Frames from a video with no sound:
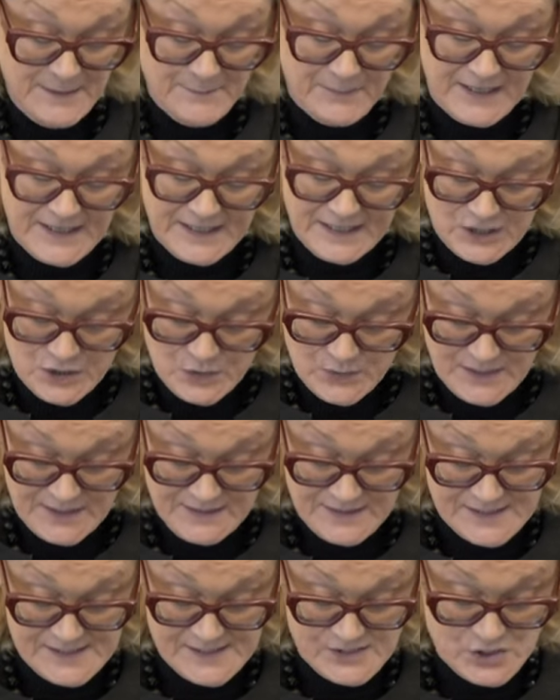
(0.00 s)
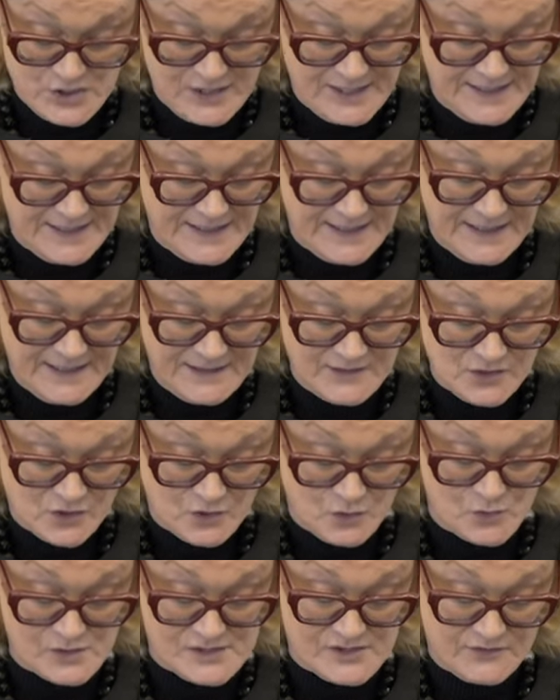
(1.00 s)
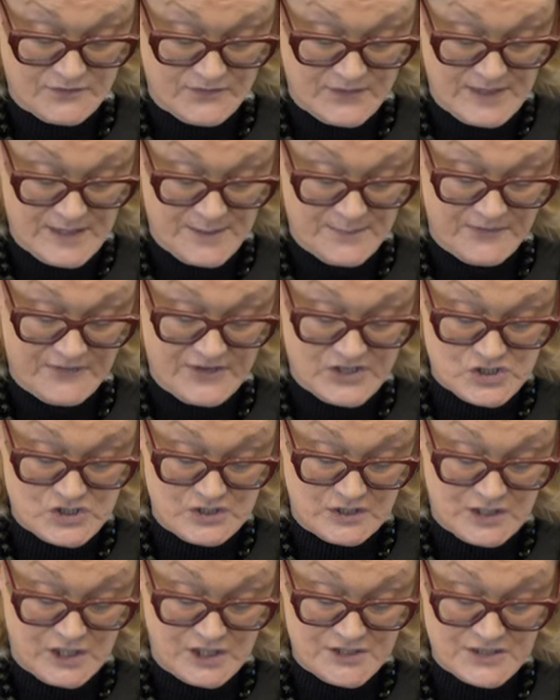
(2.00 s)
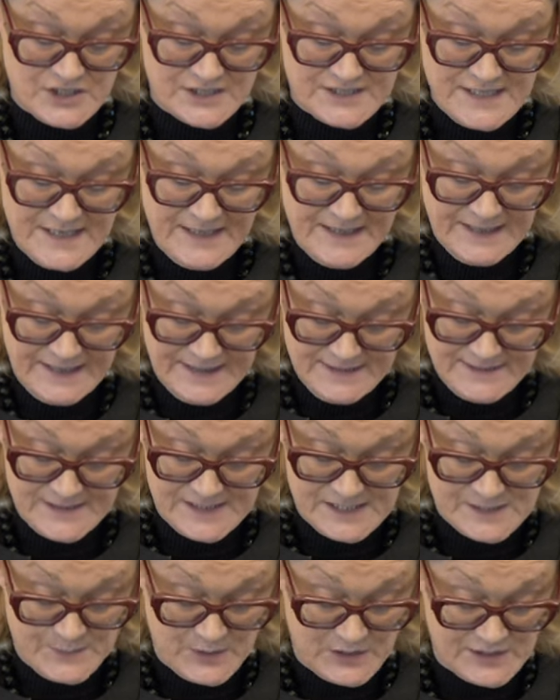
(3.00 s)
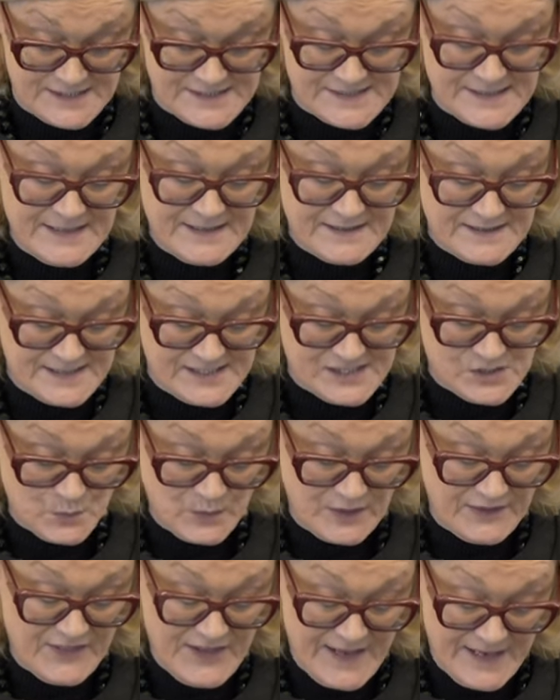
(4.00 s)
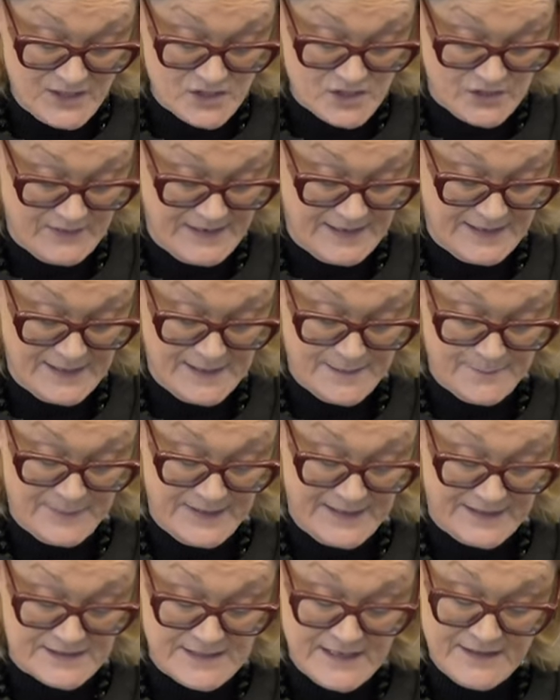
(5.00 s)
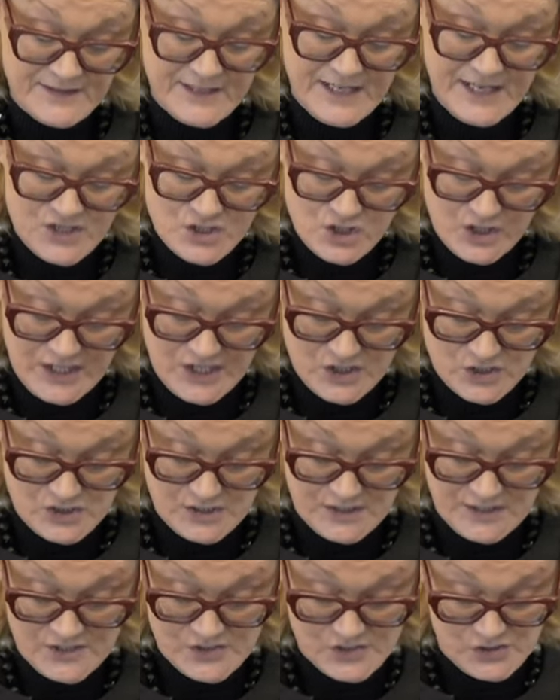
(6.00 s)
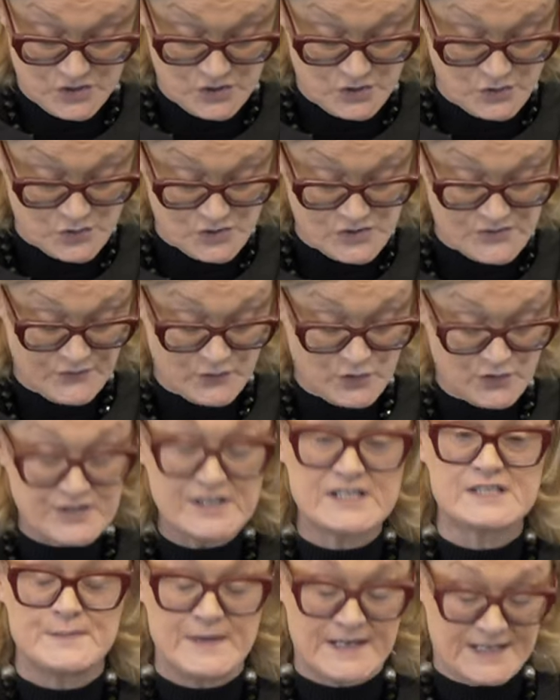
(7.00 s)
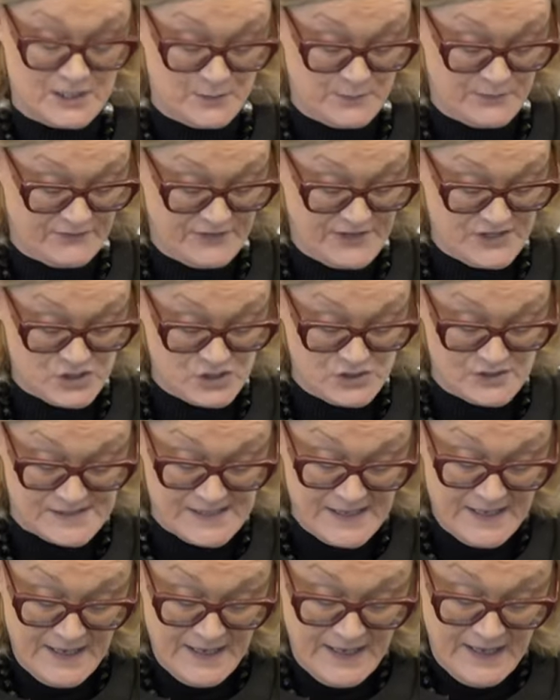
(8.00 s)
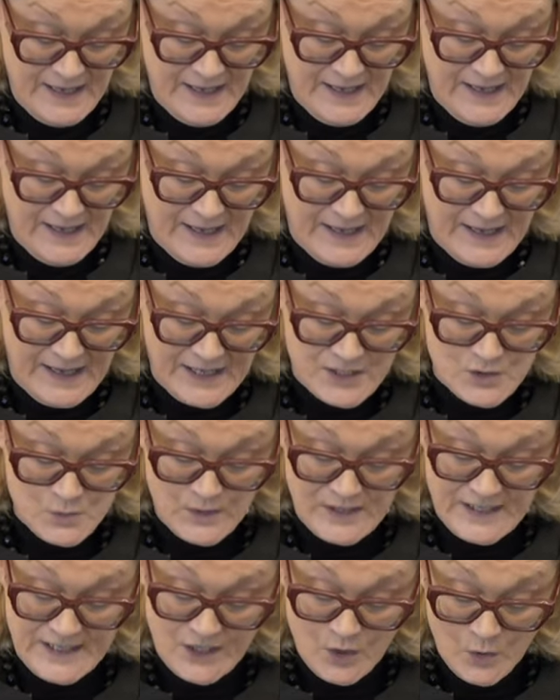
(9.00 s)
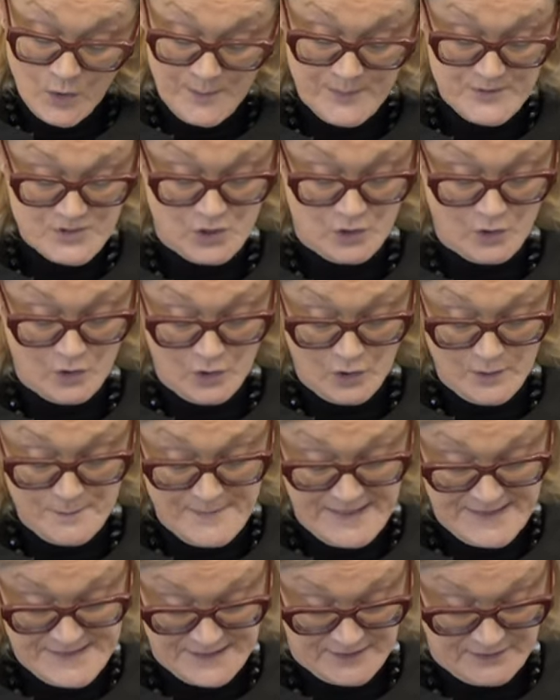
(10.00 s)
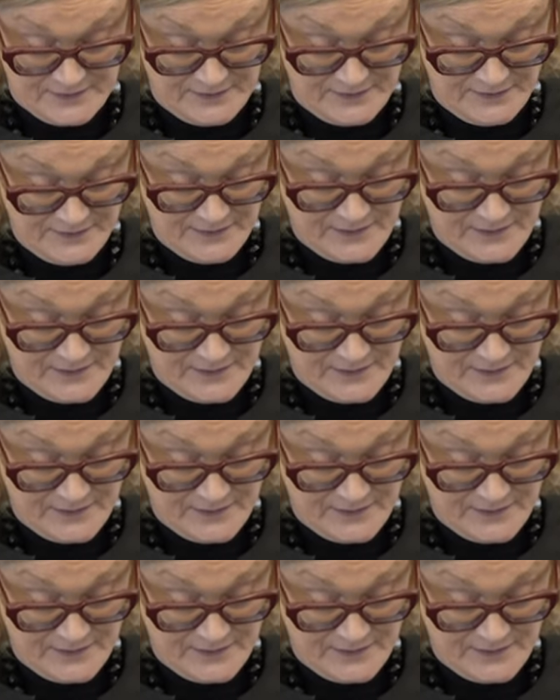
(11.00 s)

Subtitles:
By including this training in the codes of professional conduct in these bodies, this will then directly impact the educational institutions for these medical professionals and will equip all medical